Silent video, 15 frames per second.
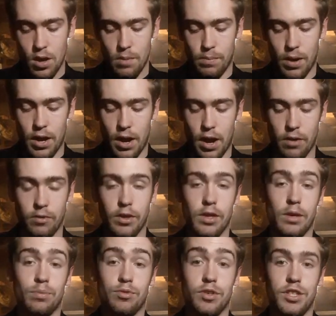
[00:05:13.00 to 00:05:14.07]
But I really
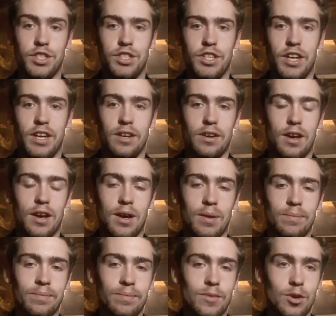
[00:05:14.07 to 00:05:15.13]
appreciate
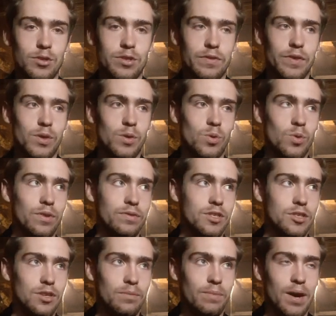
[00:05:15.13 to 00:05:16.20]
those of you who have
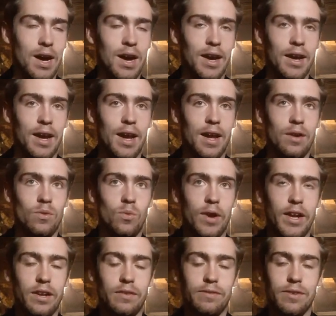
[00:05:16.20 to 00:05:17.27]
stood by and
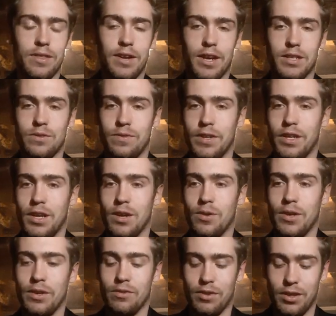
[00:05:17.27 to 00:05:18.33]
waited for the next video.
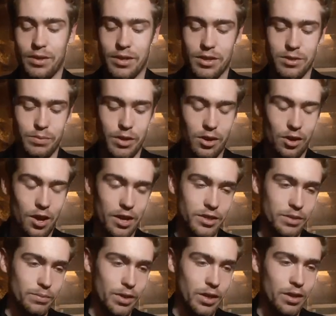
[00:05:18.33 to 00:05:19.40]
It really does mean a lot
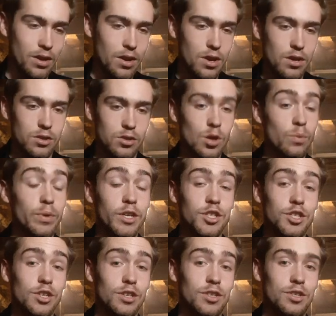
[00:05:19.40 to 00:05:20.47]
to me. So be
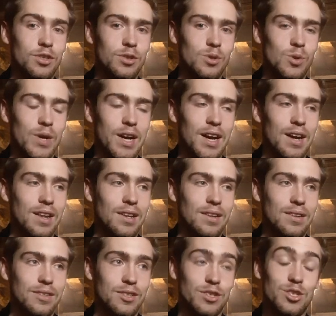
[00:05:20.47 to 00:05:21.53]
sure to
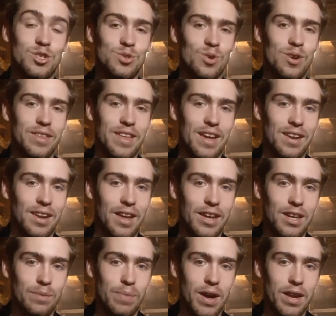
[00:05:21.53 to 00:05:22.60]
destroy that
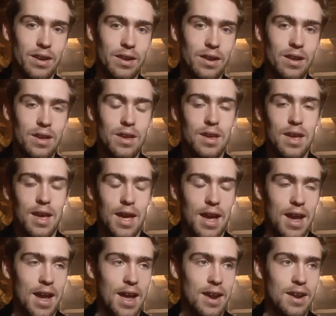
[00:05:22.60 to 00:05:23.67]
like button
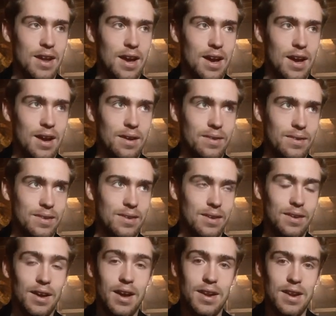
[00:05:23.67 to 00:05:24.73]
and
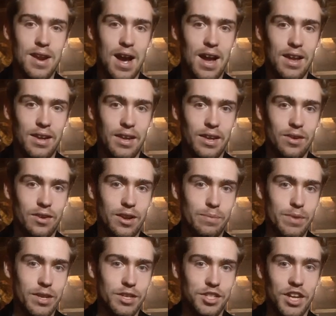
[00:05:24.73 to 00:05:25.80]
annihilate or
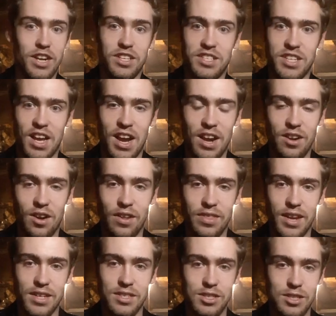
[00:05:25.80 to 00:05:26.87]
commit genocide on
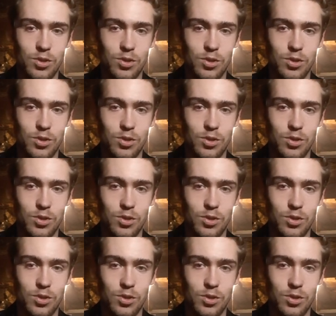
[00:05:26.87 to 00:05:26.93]
that